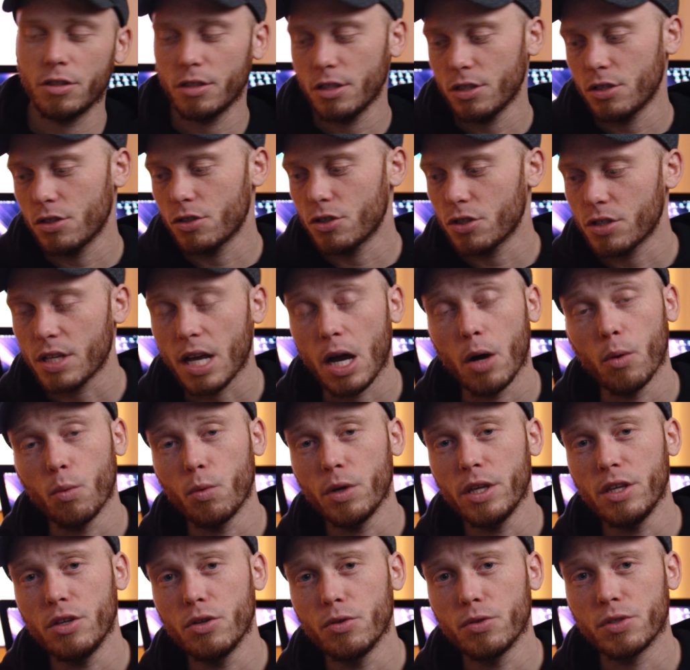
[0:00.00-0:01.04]
This is just how
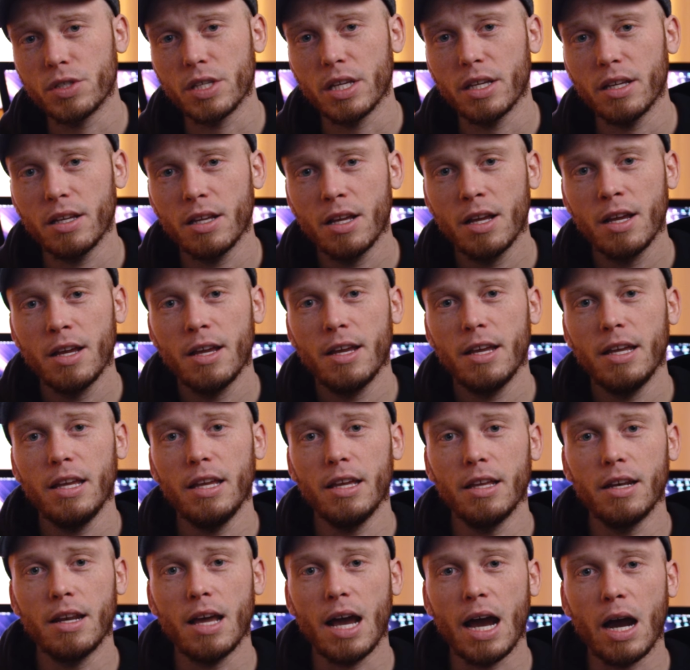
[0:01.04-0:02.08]
we use it
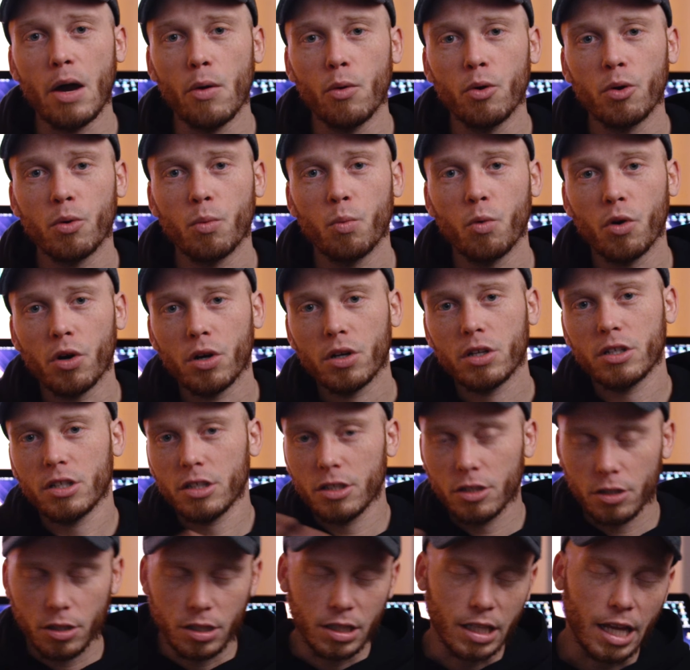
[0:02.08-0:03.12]
in our work
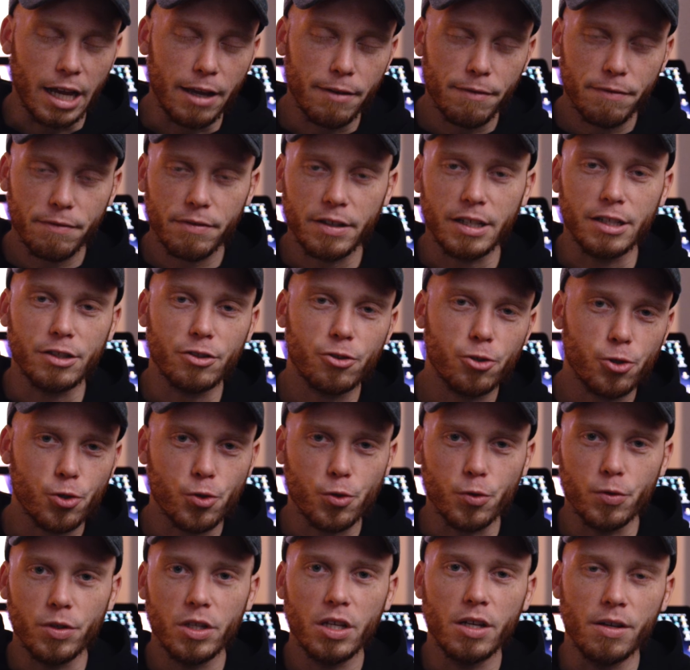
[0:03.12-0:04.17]
life and
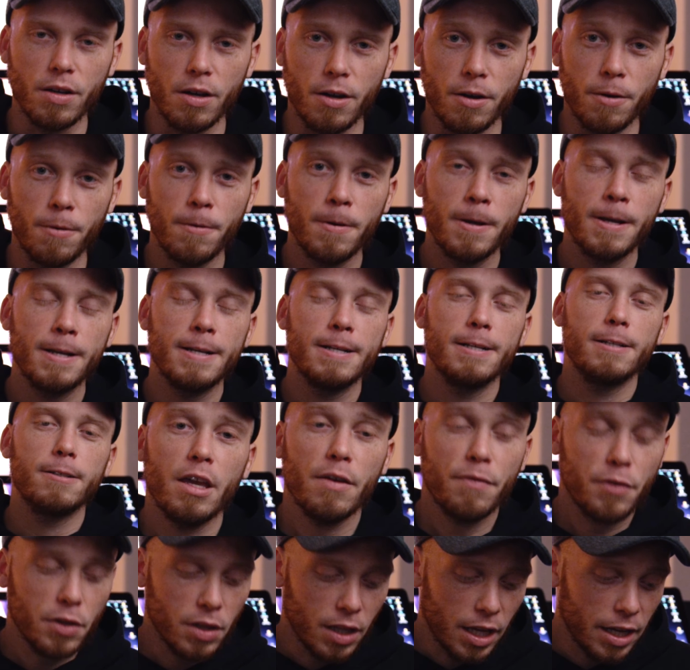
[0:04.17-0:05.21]
studio.
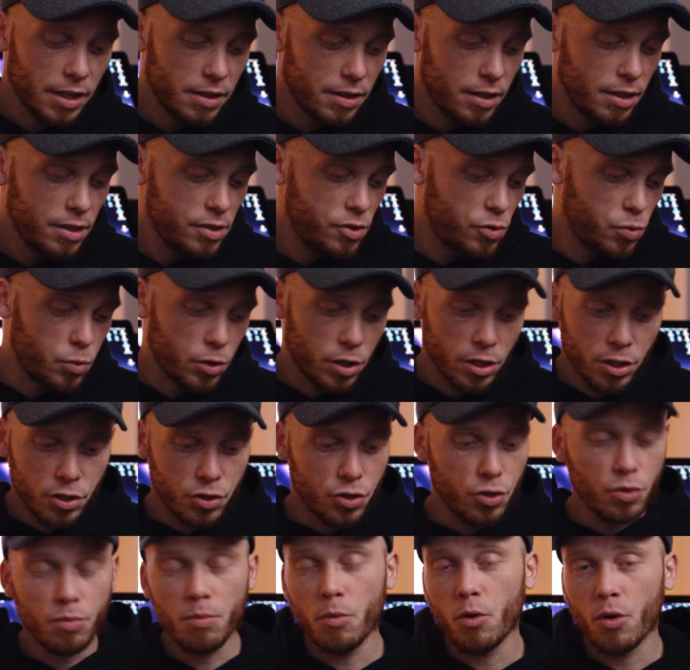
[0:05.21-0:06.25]
If you like this, we're gonna
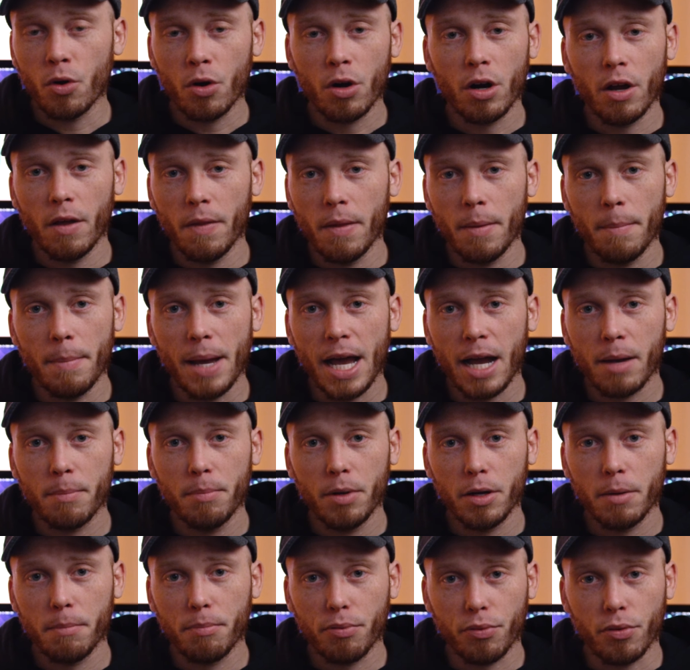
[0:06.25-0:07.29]
do more on the
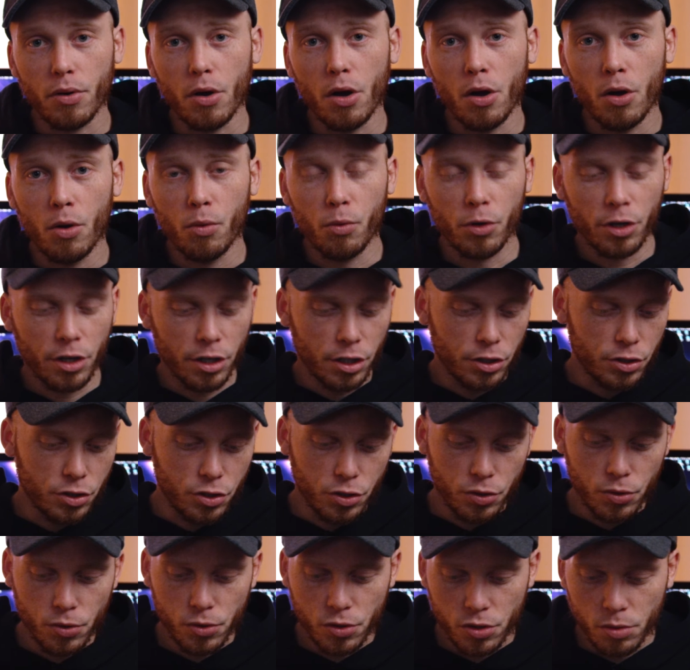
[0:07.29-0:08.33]
MacBook Pro. We're gonna
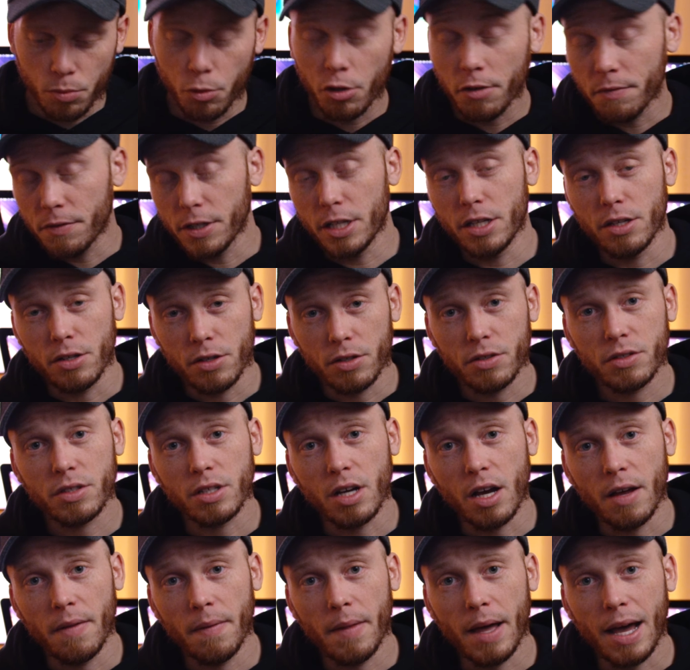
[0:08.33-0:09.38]
do some more videos
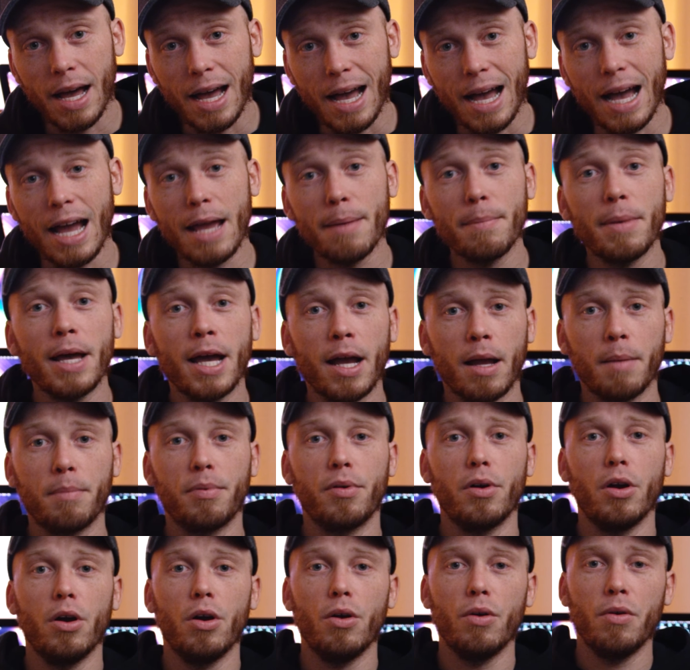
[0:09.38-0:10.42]
on the iMac
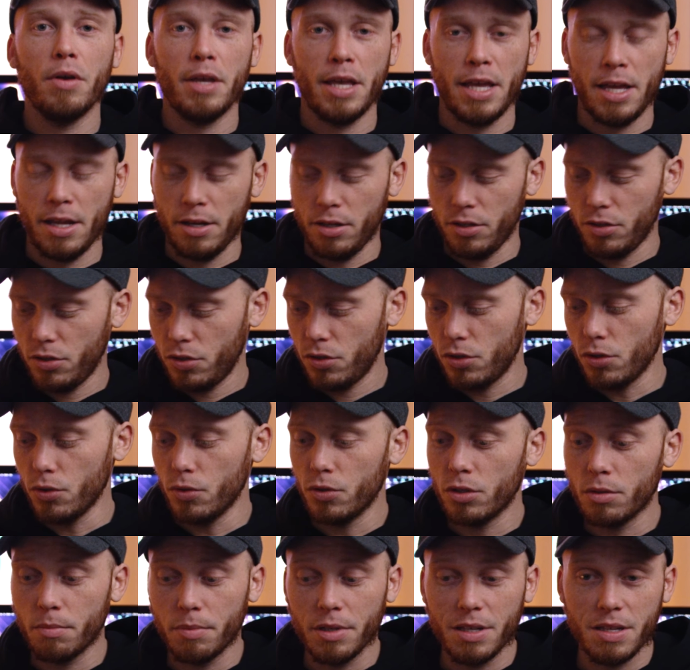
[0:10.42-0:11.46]
Pro and
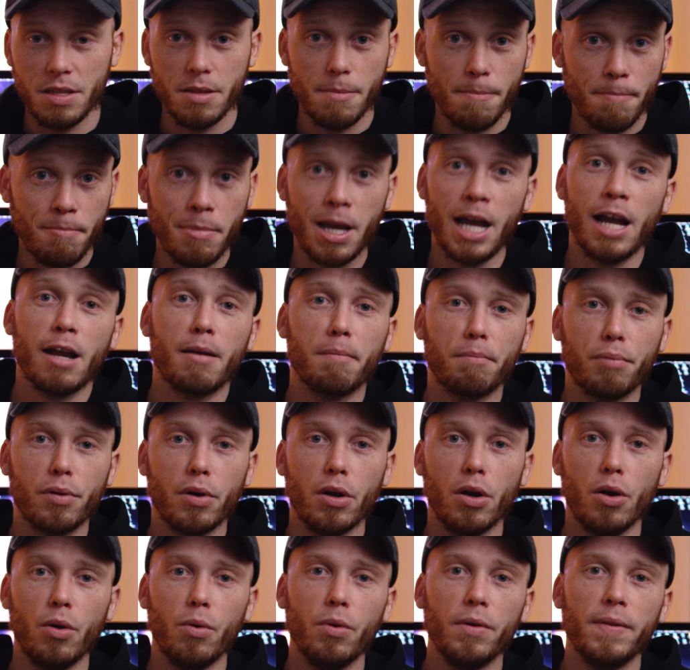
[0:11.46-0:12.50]
soon to be the Mac
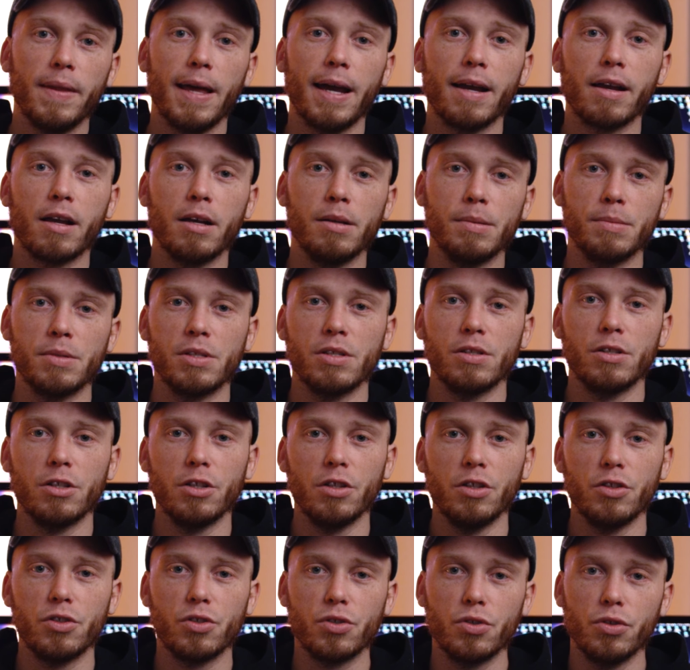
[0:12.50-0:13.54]
Pro when that comes into
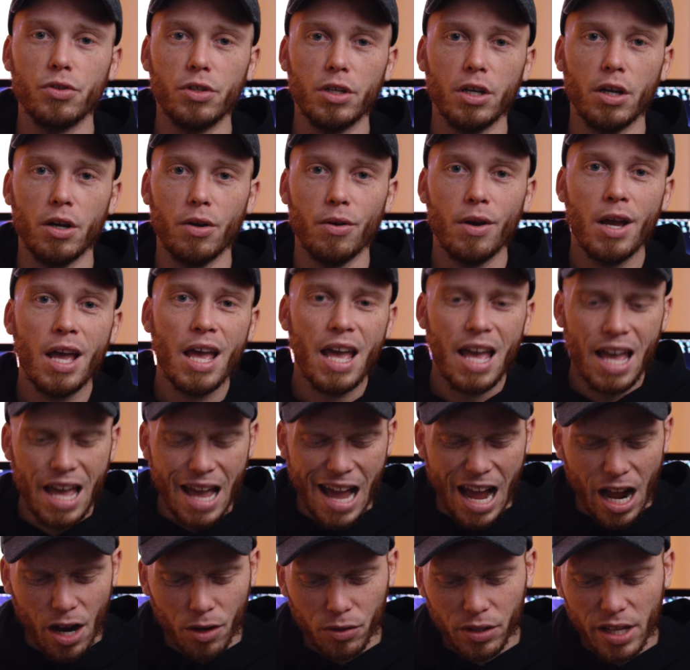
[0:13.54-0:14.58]
the studio,
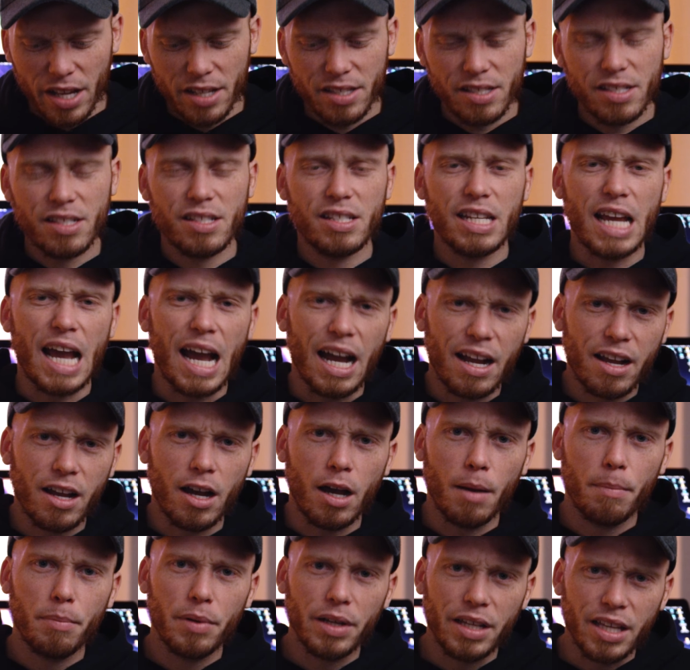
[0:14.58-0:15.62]
how they stack
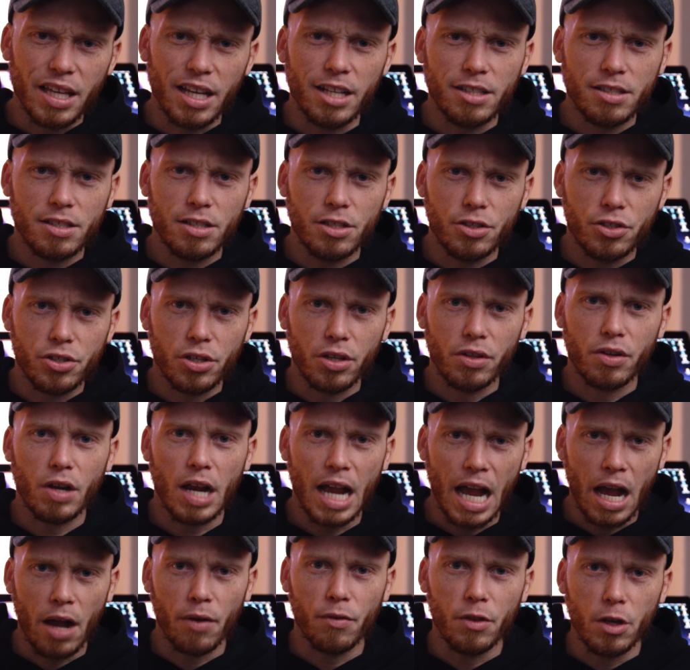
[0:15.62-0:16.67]
up against each other,
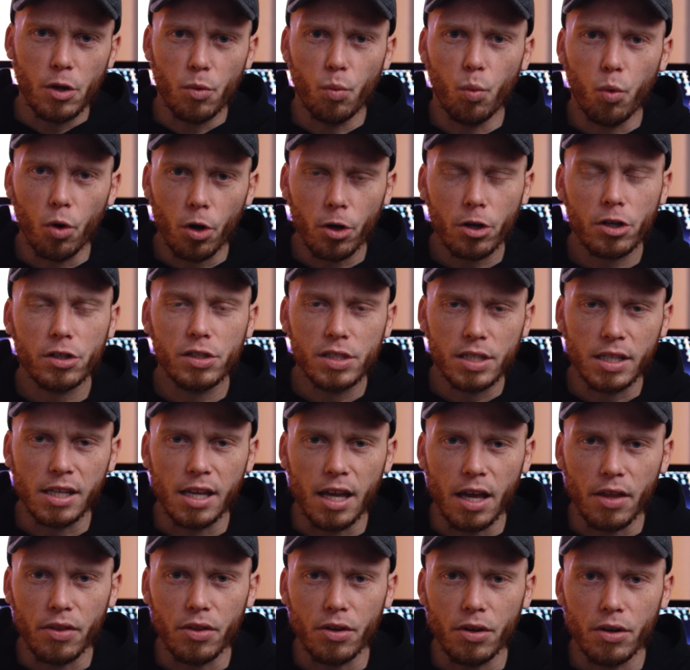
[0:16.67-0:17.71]
how they work
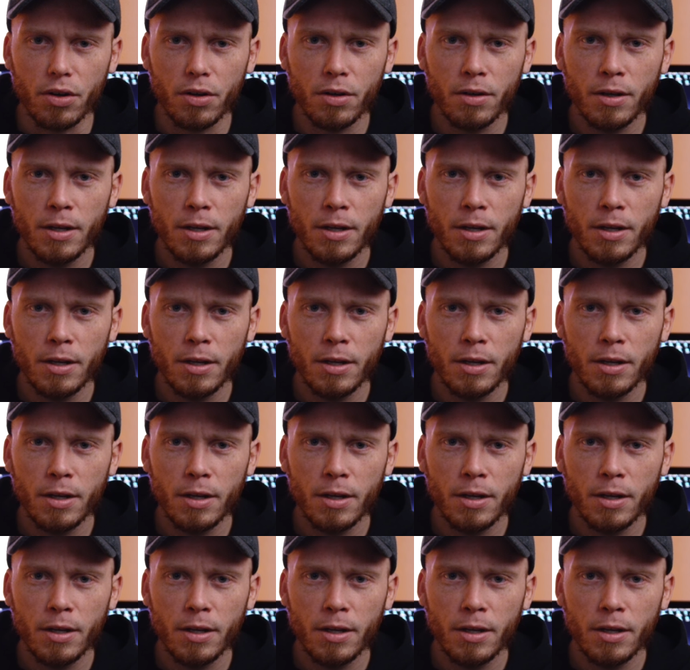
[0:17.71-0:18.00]
together.